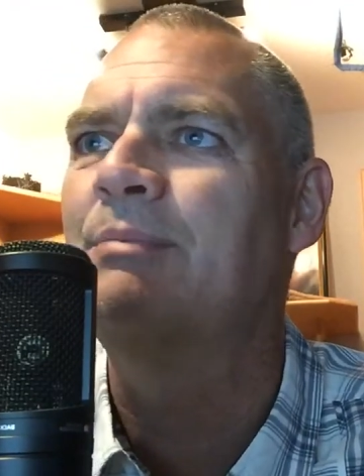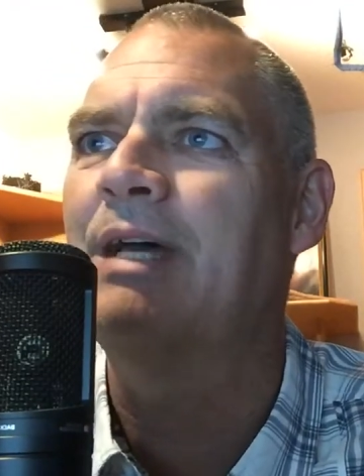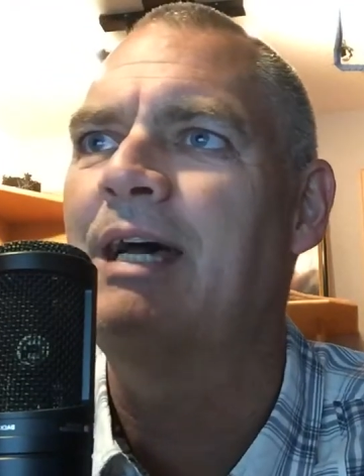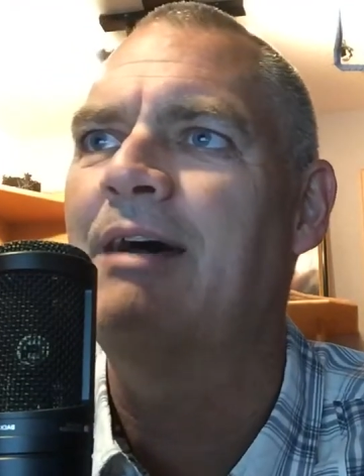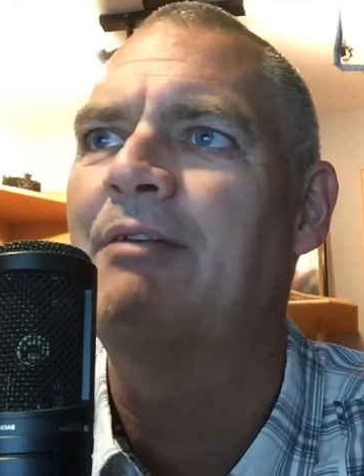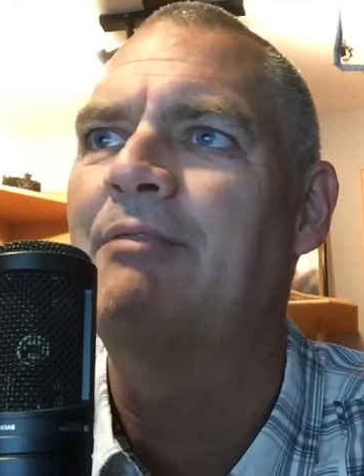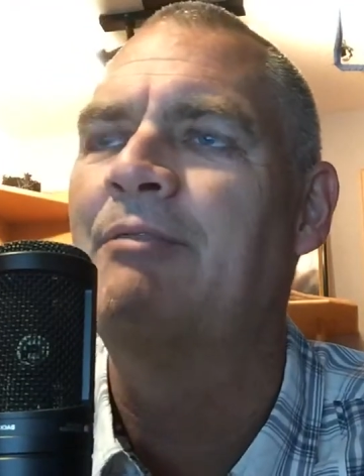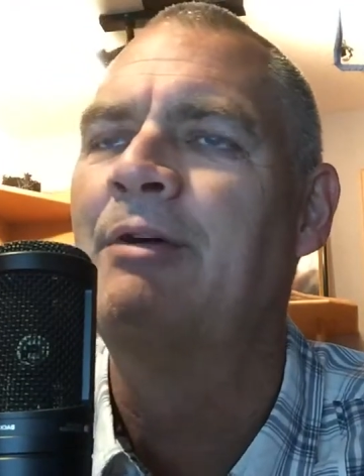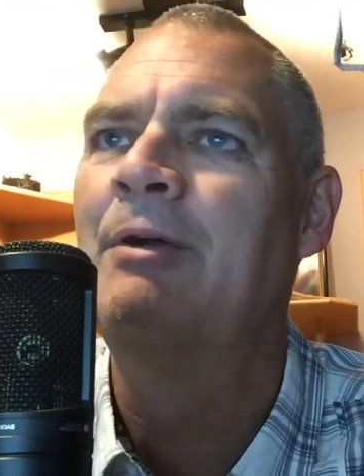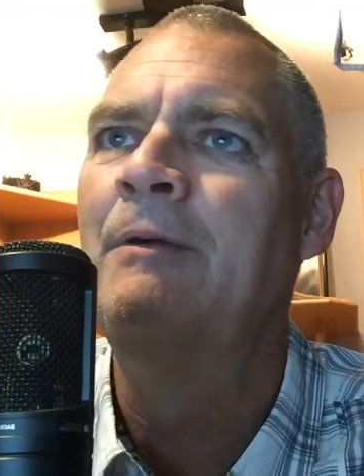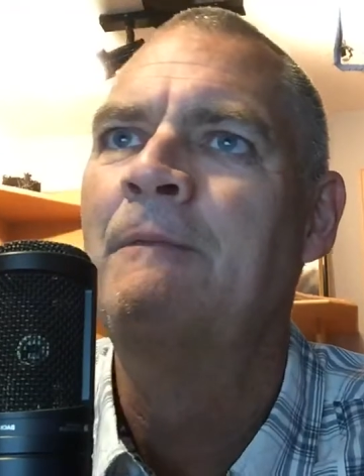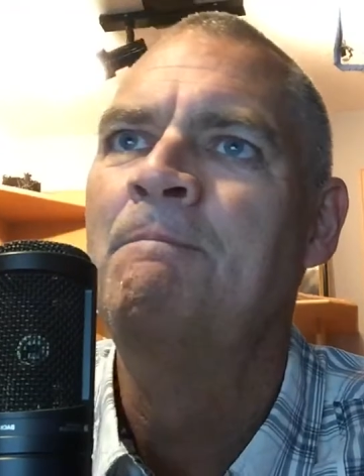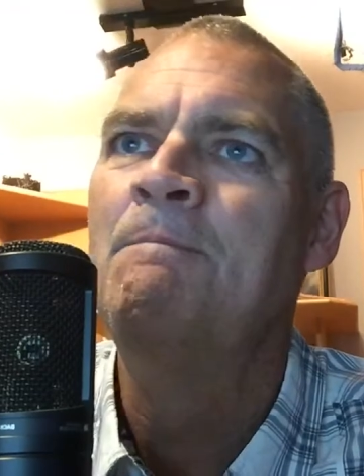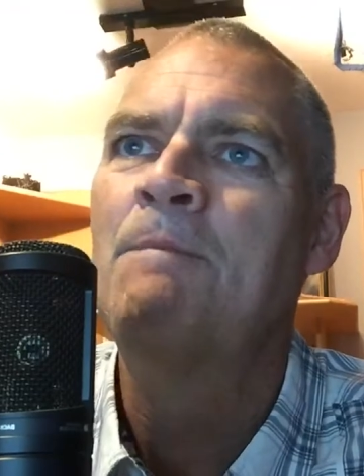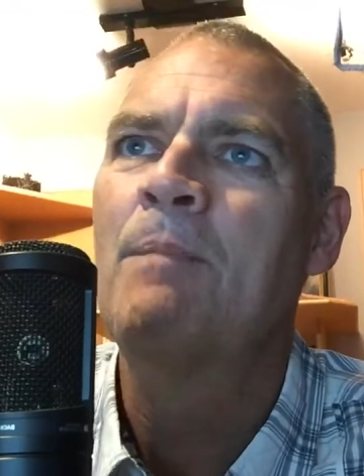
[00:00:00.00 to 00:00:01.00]
to have
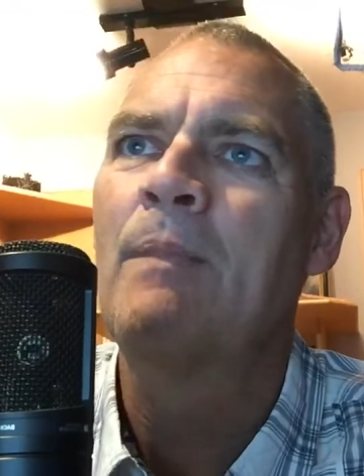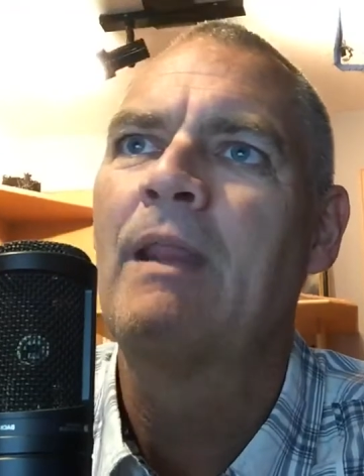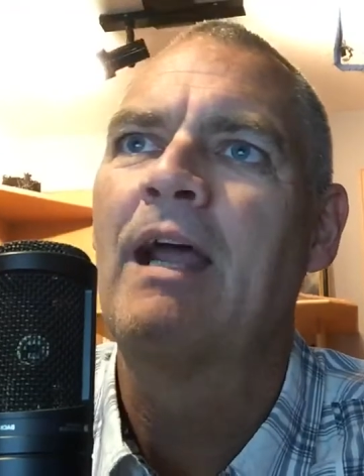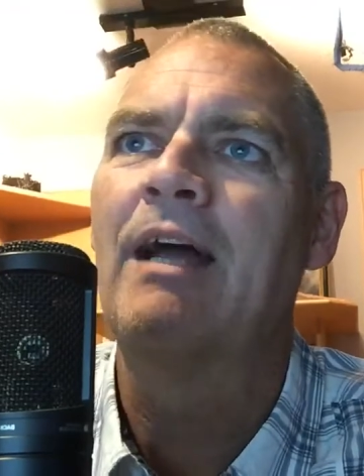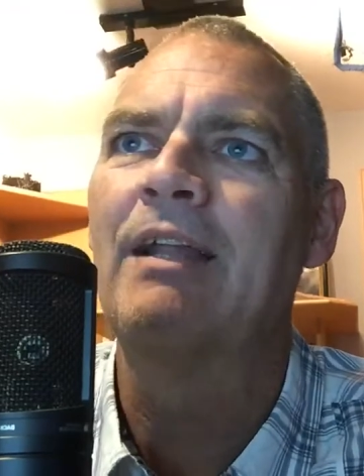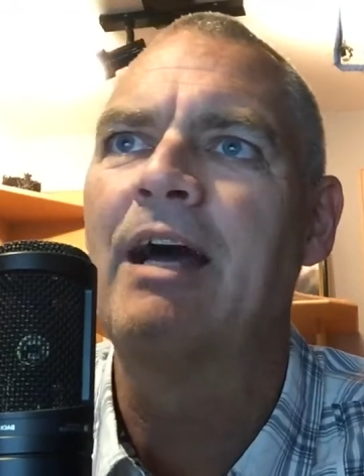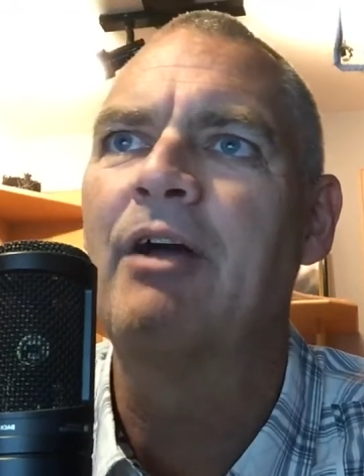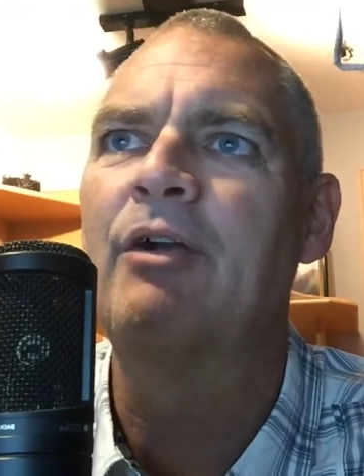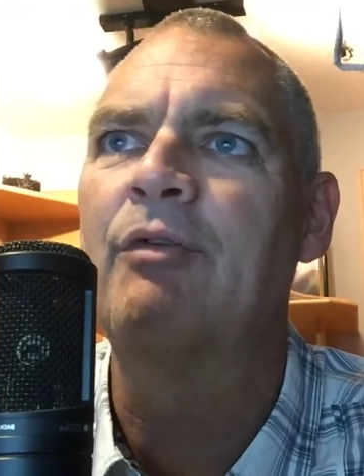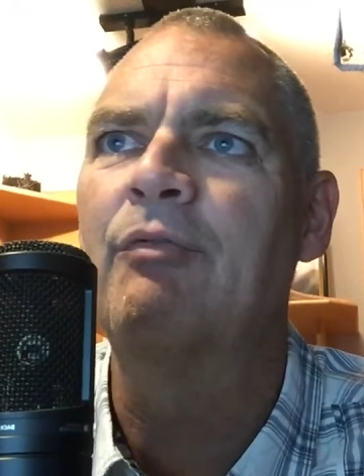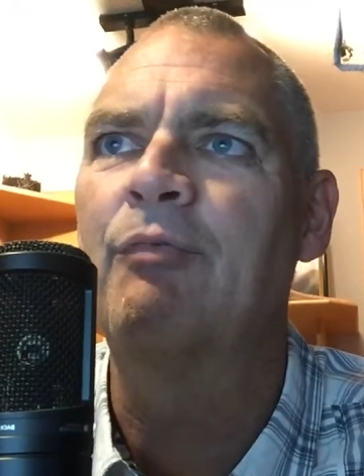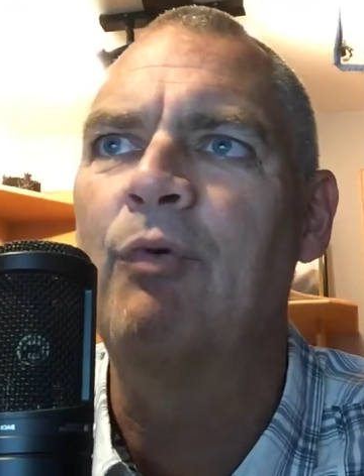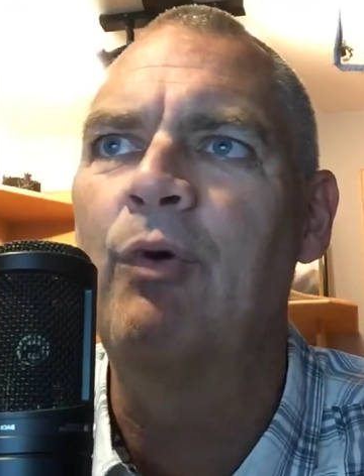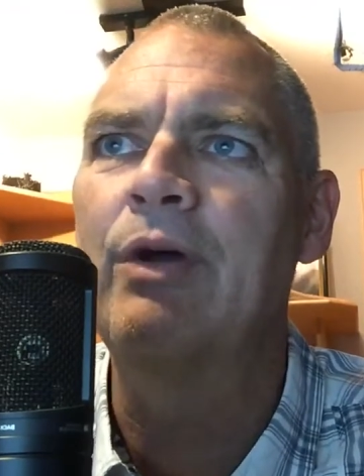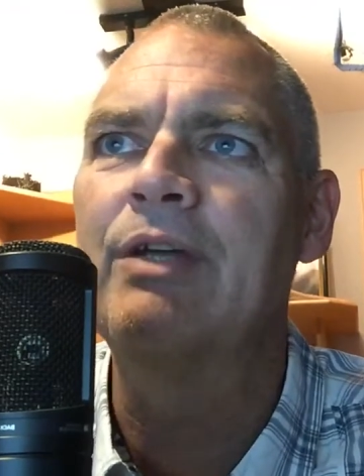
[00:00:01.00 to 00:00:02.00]
a louder
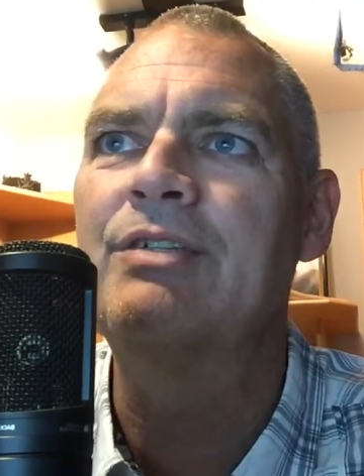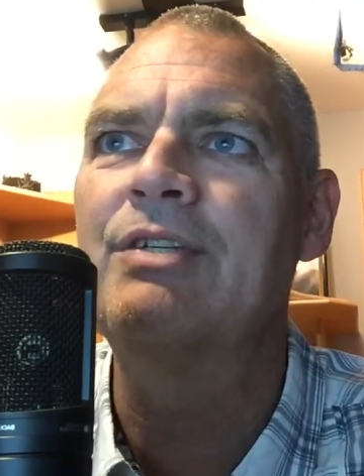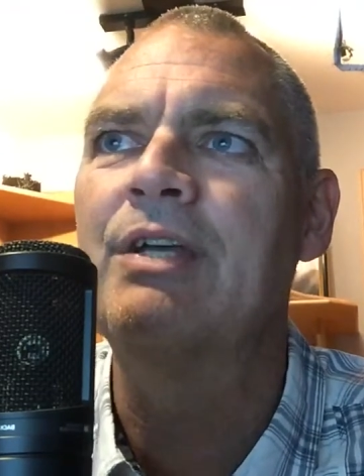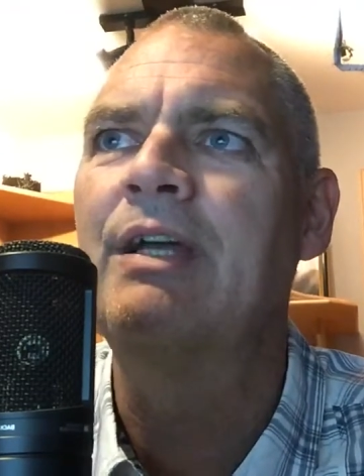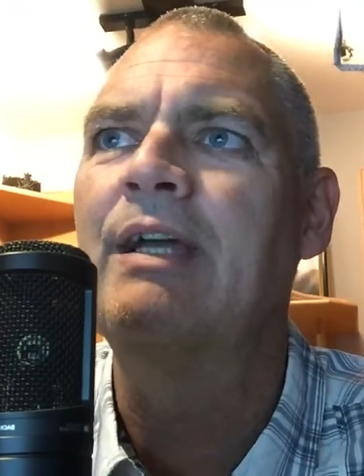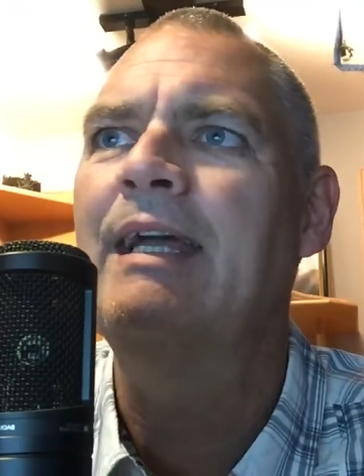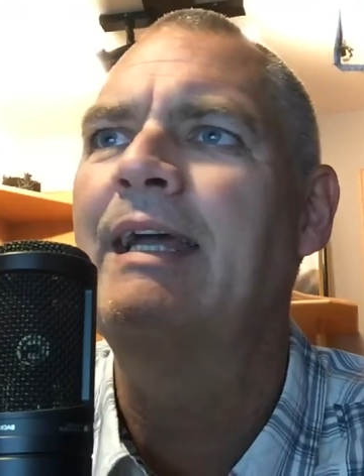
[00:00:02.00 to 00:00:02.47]
voice.